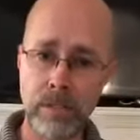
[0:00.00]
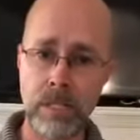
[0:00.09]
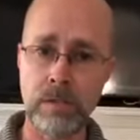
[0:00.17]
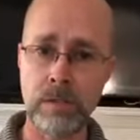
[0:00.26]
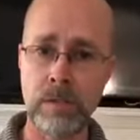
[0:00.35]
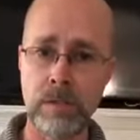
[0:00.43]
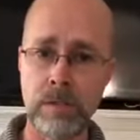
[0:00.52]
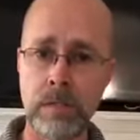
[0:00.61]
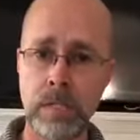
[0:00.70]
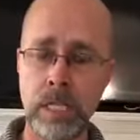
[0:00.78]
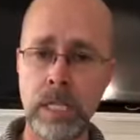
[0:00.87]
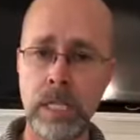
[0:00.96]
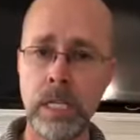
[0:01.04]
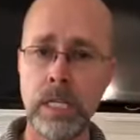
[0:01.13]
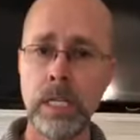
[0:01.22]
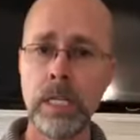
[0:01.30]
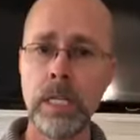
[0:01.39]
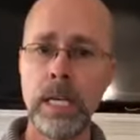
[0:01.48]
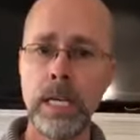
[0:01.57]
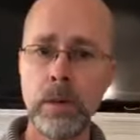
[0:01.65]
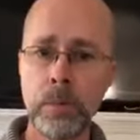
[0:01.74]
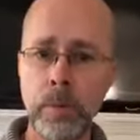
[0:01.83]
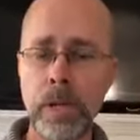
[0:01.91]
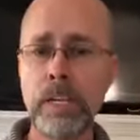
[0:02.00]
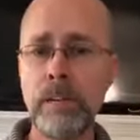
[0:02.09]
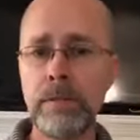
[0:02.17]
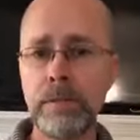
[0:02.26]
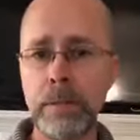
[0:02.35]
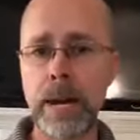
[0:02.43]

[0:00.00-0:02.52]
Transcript: Jesus He'll bring you from the